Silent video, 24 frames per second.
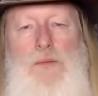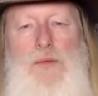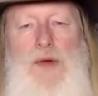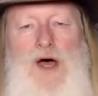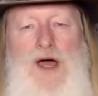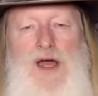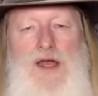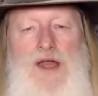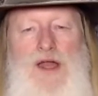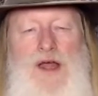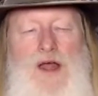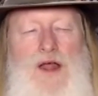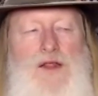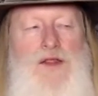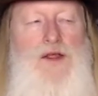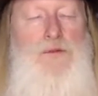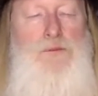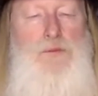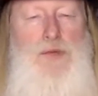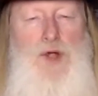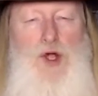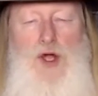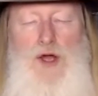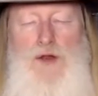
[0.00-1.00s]
but
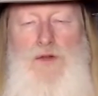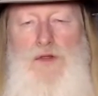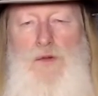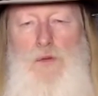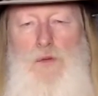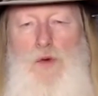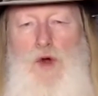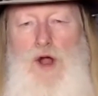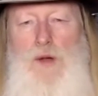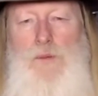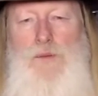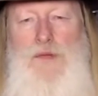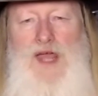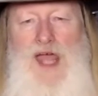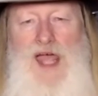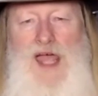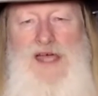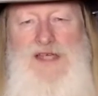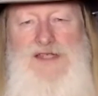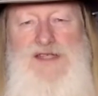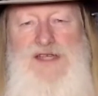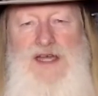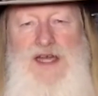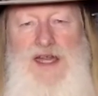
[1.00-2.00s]
the beauty of the worm
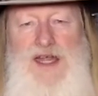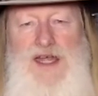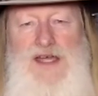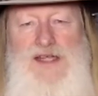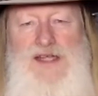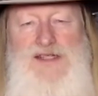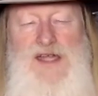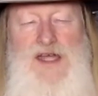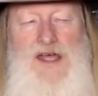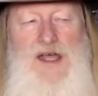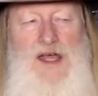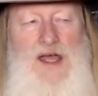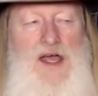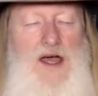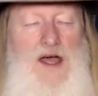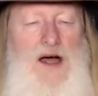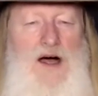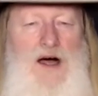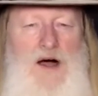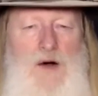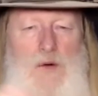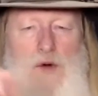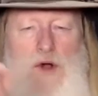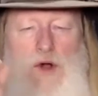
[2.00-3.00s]
casting is
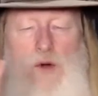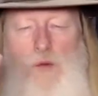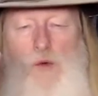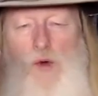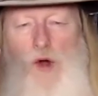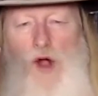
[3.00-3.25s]
uh, when a